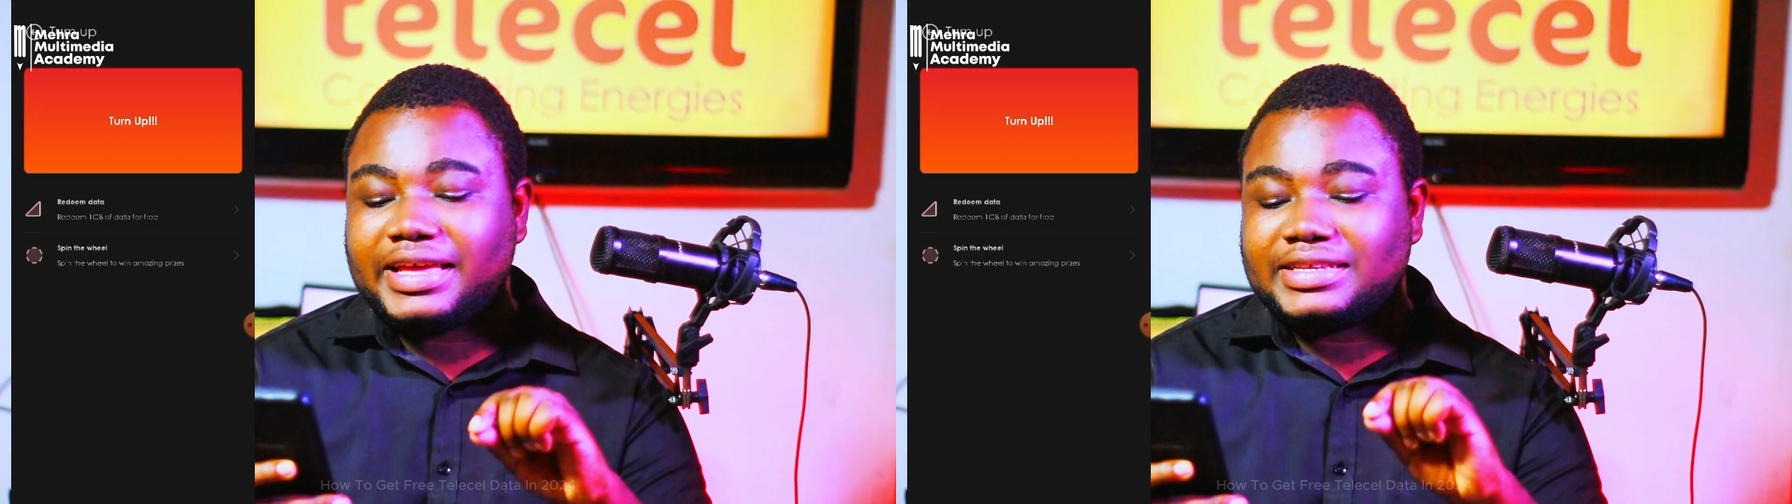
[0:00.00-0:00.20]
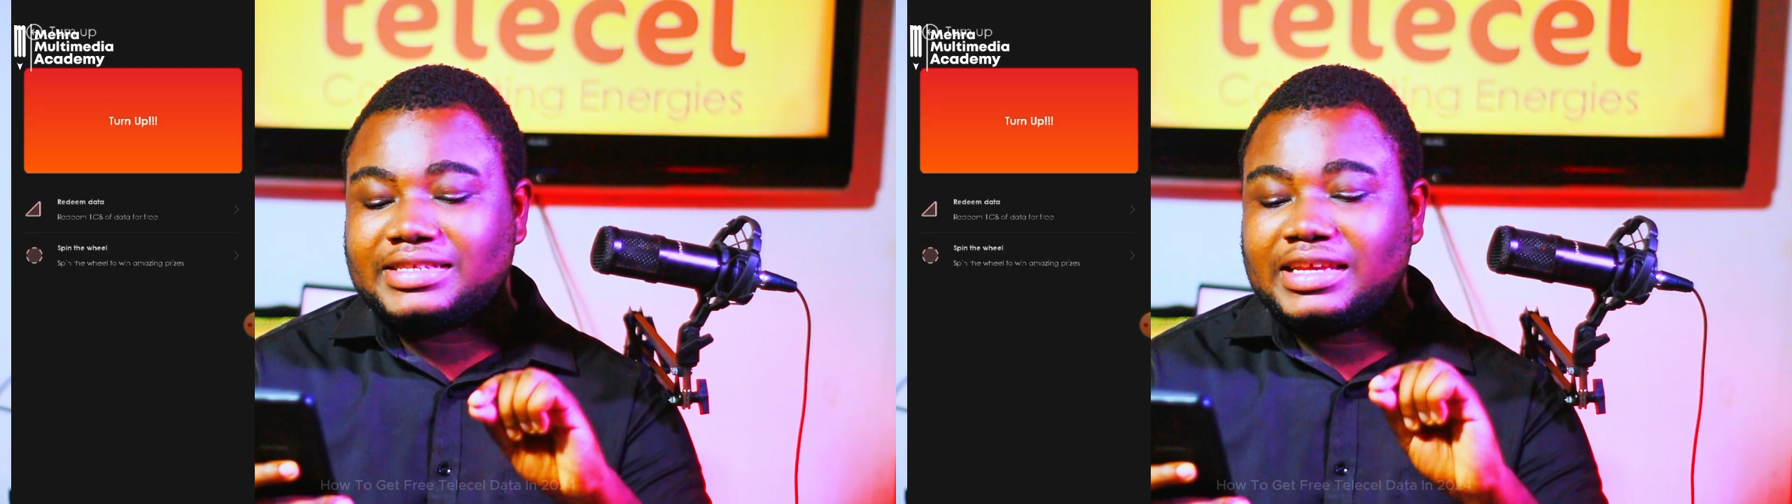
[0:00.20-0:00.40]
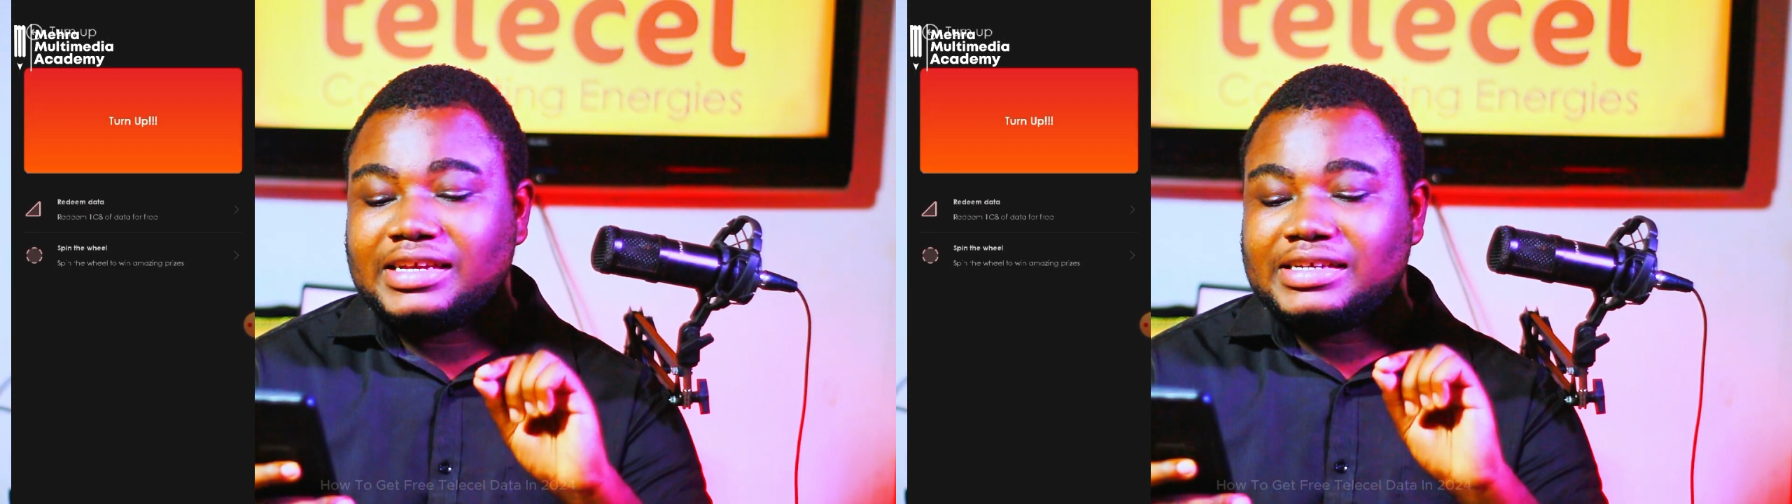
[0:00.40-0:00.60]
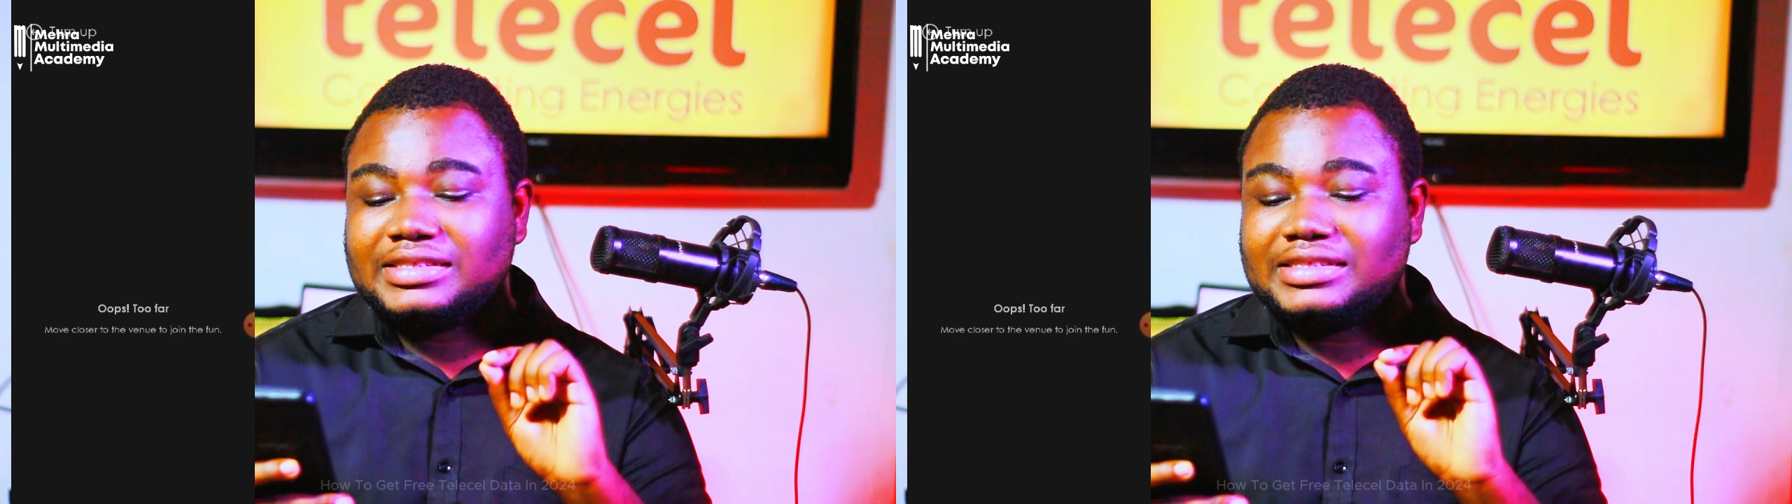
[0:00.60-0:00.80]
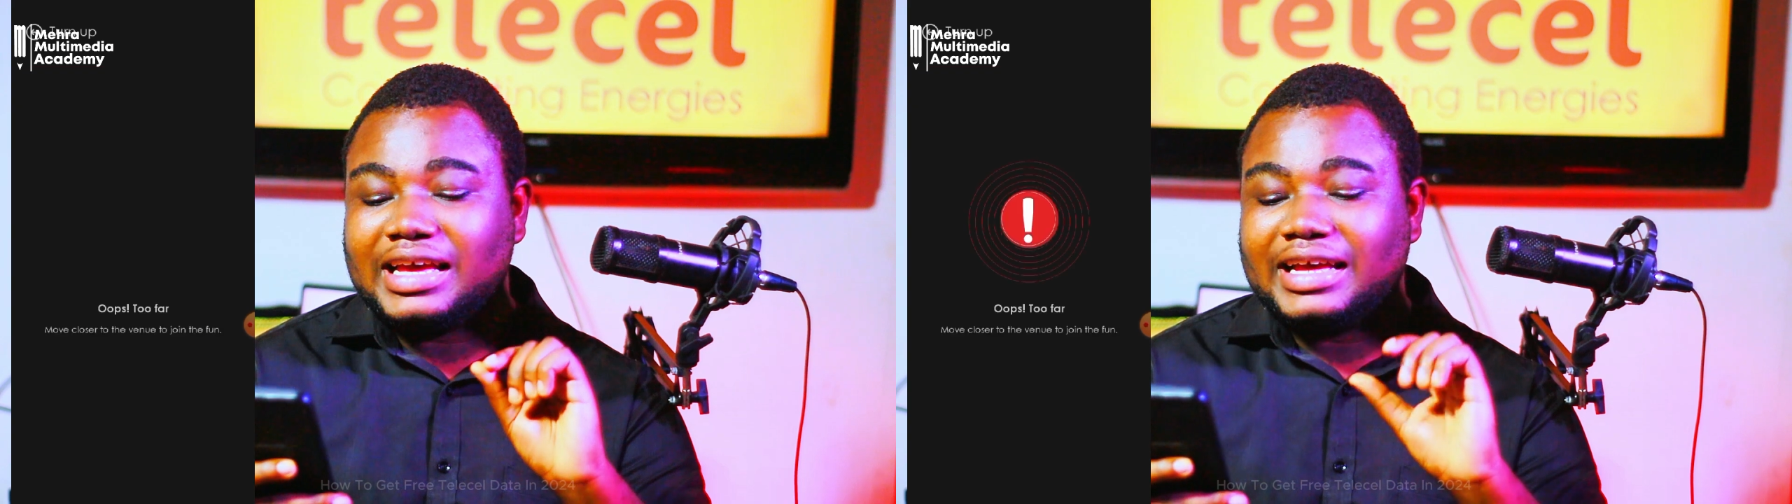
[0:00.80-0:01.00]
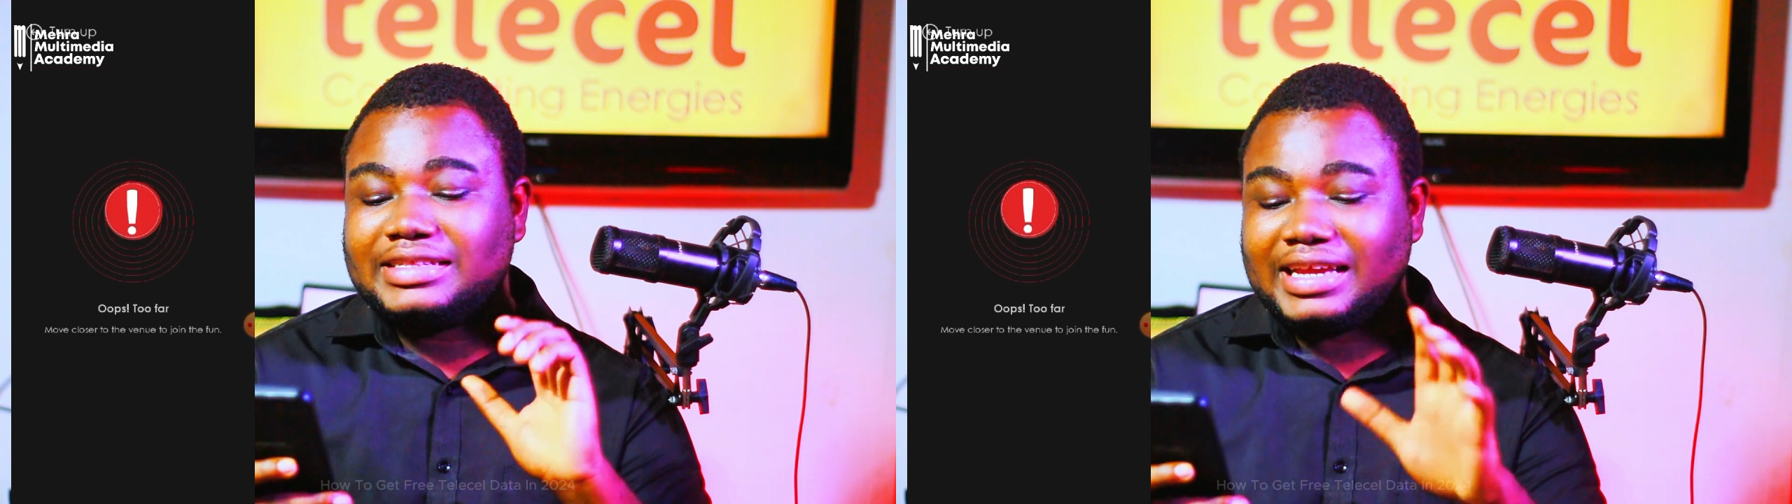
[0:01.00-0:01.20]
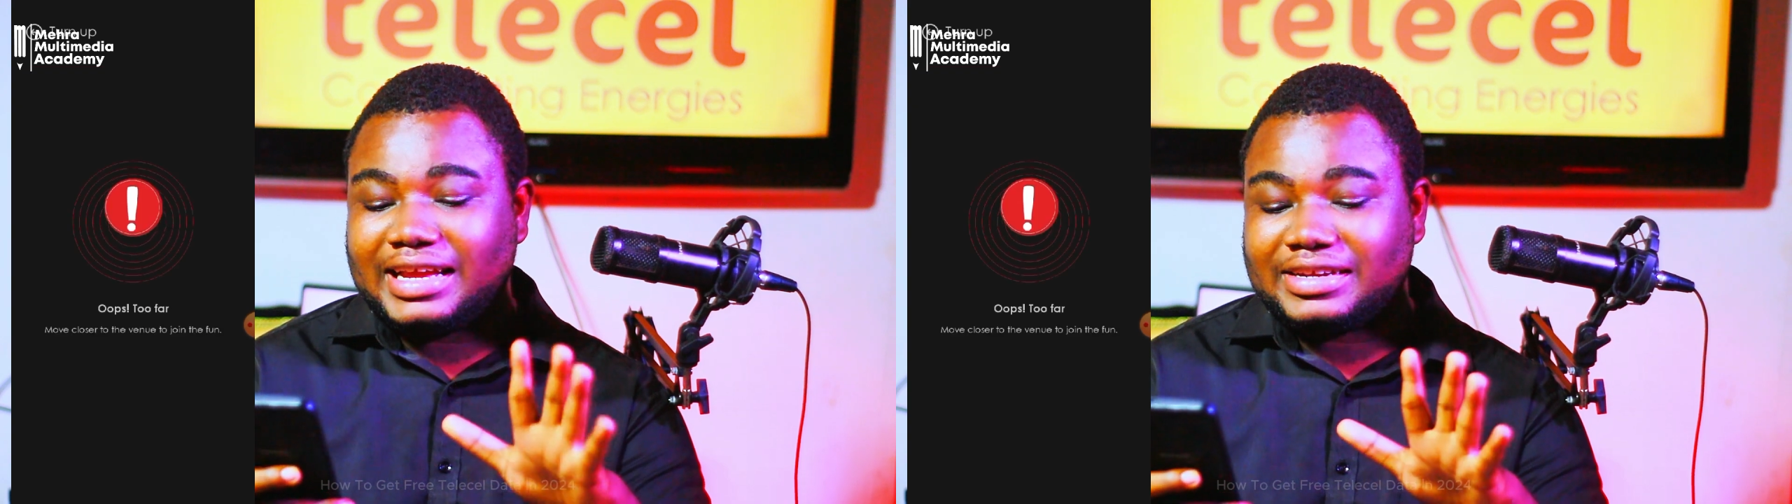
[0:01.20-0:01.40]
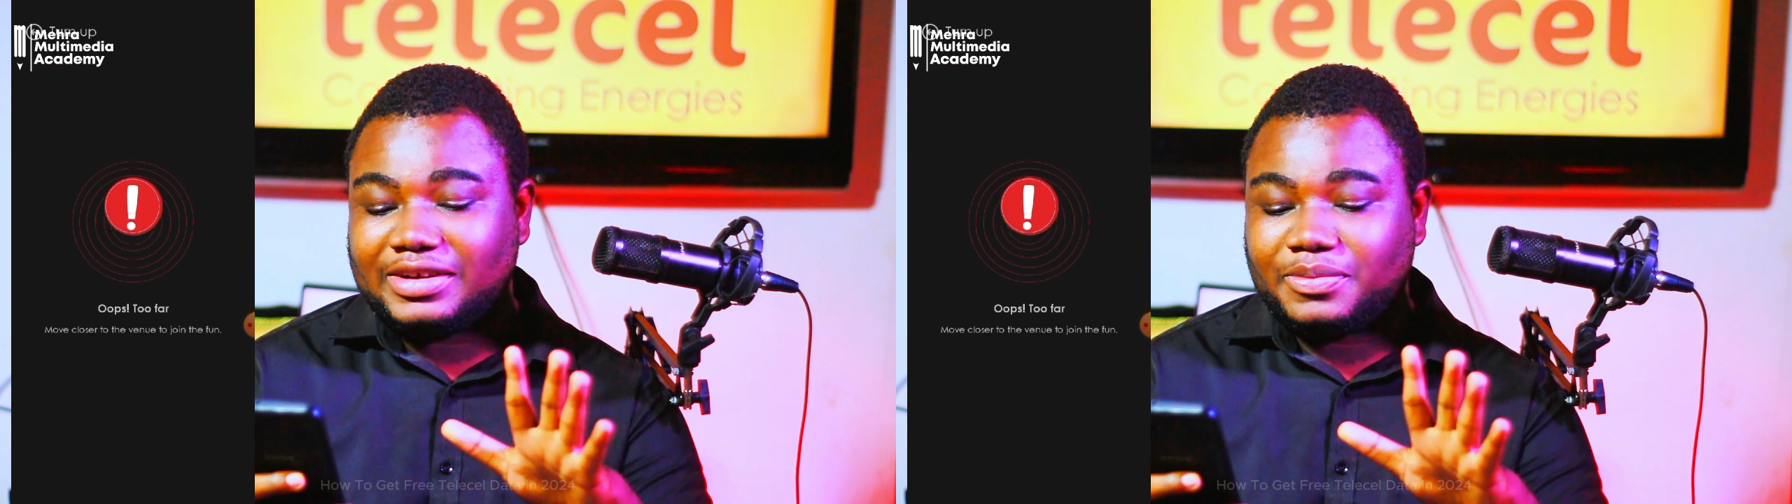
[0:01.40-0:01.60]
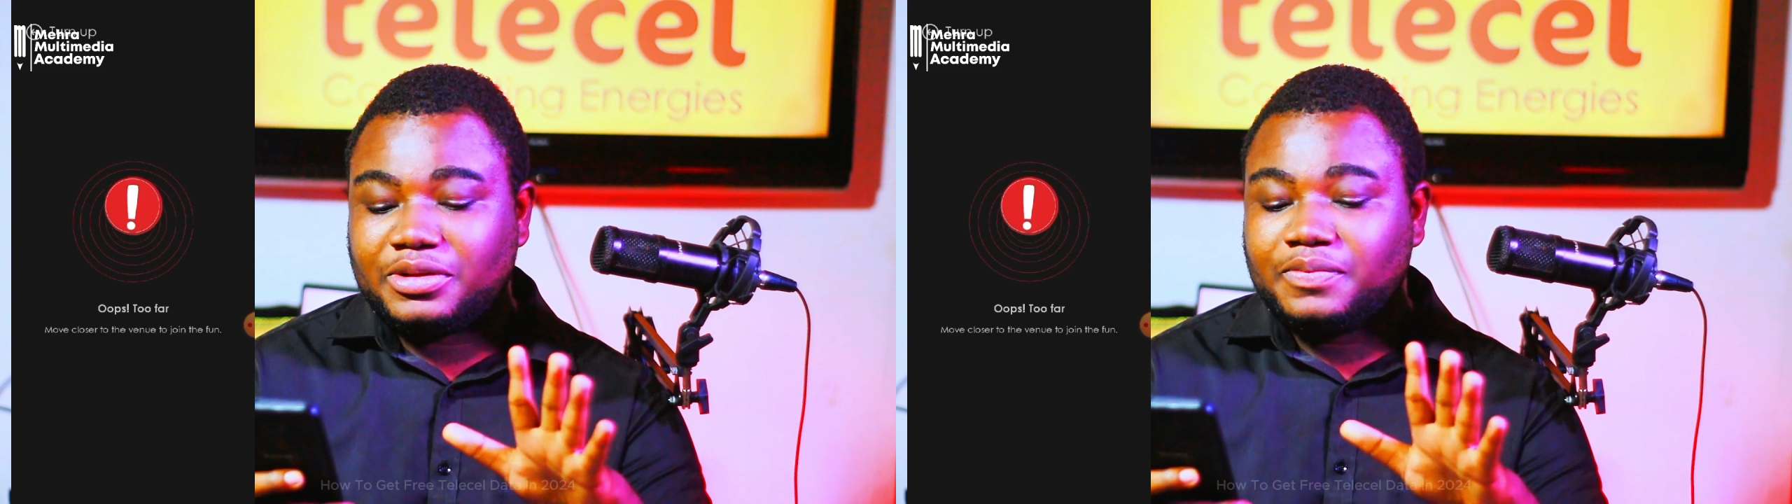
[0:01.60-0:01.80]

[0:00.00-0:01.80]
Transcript: is the turn up.